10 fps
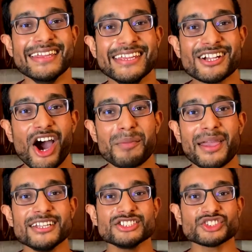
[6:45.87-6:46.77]
Econ
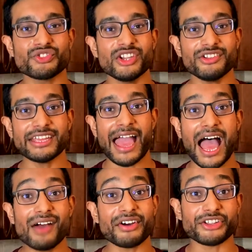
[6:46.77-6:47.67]
majors really
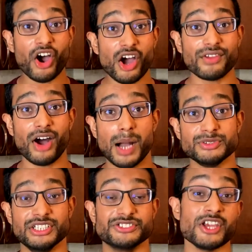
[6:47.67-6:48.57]
have a ton of
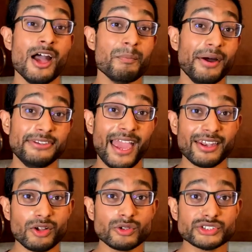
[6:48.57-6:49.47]
options, but
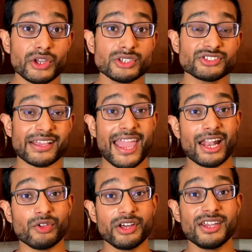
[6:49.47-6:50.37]
technical skills like
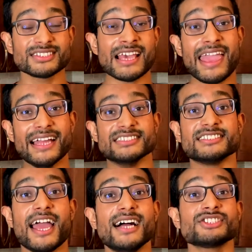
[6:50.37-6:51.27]
analytics and
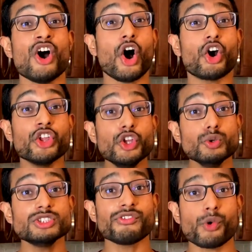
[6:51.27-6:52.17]
stats are
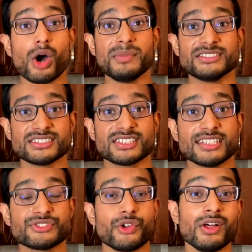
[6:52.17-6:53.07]
huge if you want to be
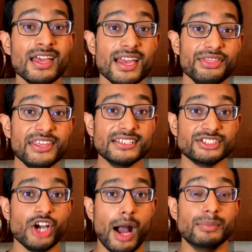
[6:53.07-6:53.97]
successful in these
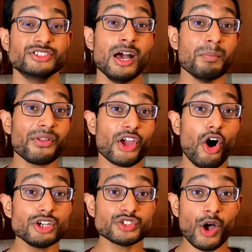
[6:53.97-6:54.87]
jobs, but they
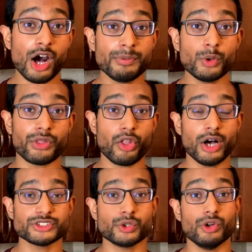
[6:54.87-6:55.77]
also help you with law
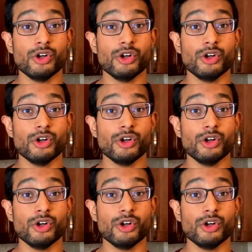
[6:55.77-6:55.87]
school,